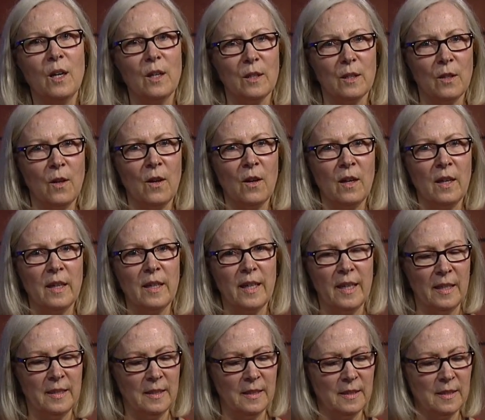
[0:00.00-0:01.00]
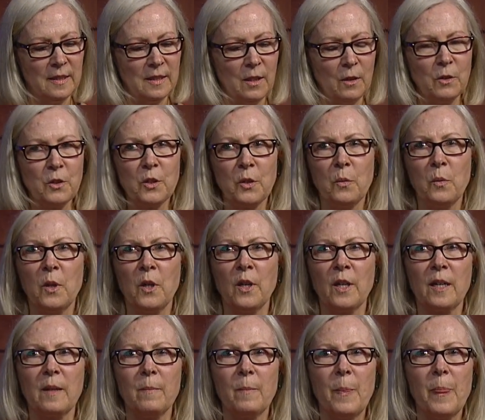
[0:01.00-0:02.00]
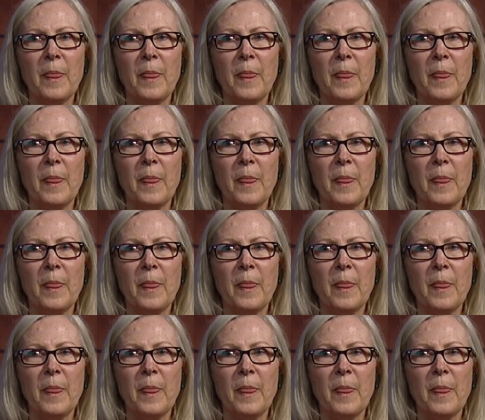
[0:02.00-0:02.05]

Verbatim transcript: law, and in social work.